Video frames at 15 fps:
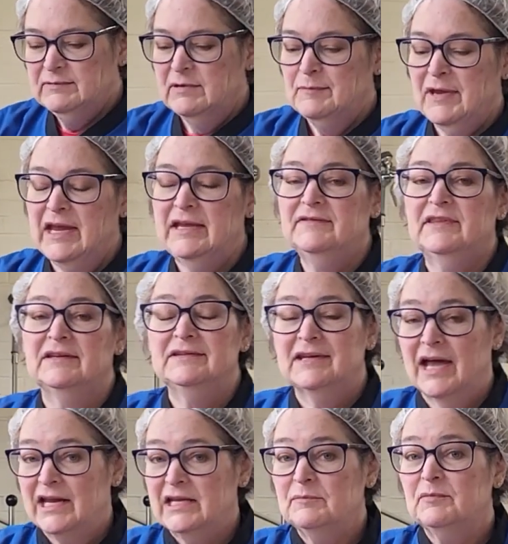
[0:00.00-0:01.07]
to be made the
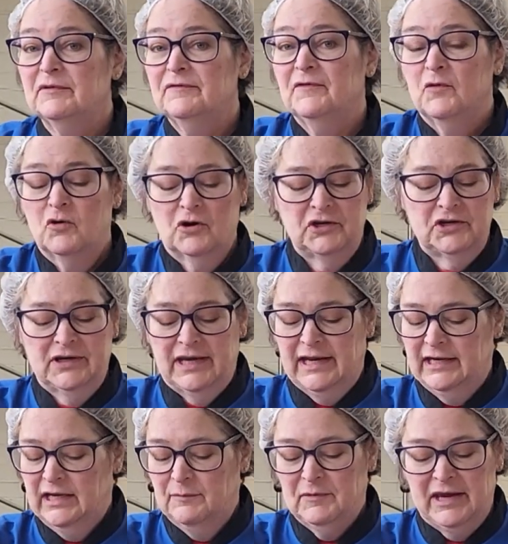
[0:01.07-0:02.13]
night before. You
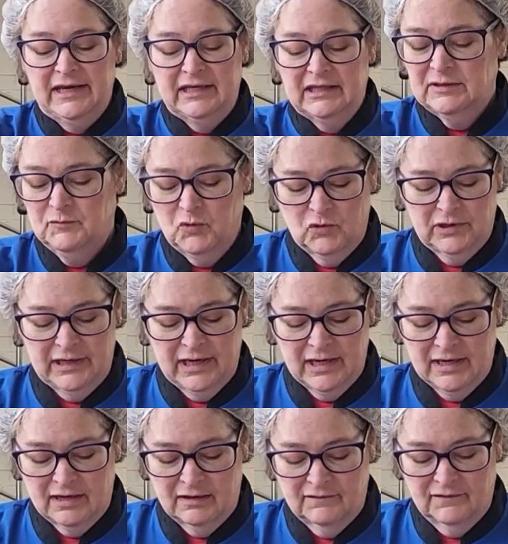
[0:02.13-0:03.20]
cannot make morning
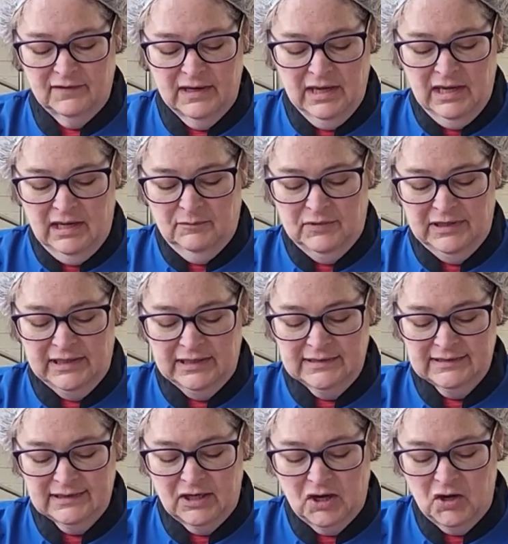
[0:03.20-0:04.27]
of,
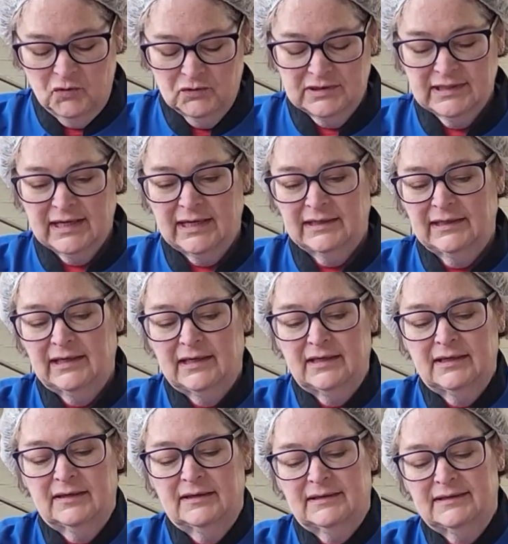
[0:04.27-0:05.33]
because the oats kind
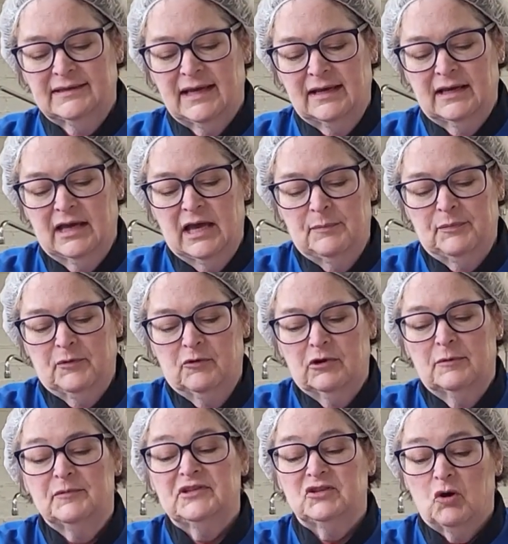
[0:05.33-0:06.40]
of suck up or
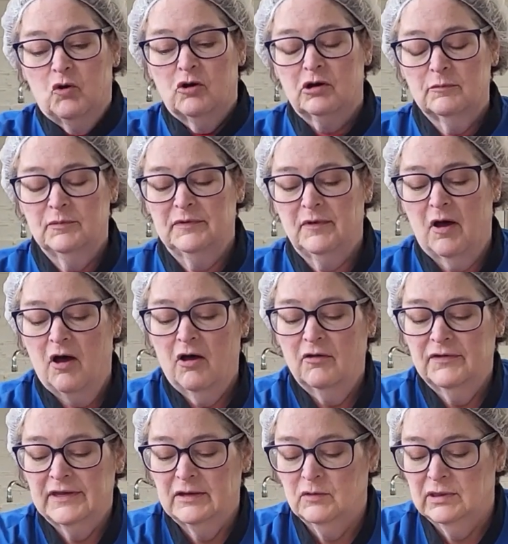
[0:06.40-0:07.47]
absorb
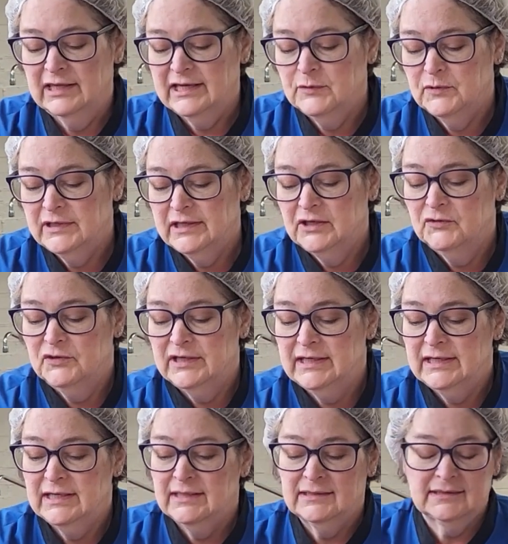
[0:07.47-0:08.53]
all the liquid
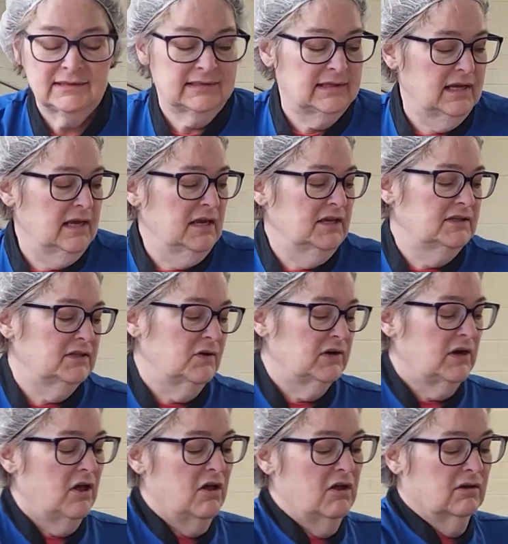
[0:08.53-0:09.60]
ingredients. So
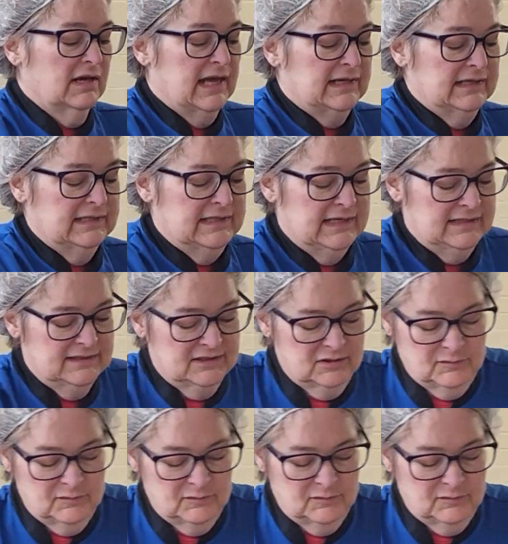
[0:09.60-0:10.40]
it all kind of needs to